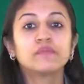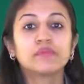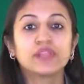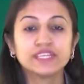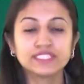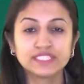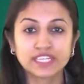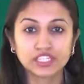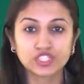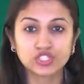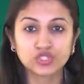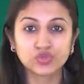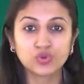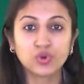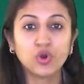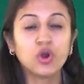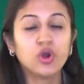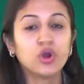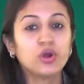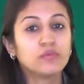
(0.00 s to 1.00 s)
plus
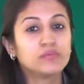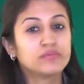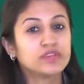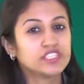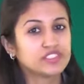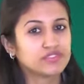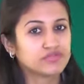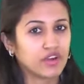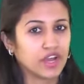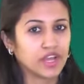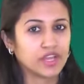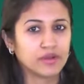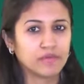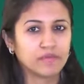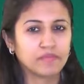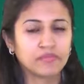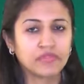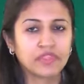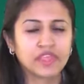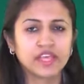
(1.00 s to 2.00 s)
H2O plus fire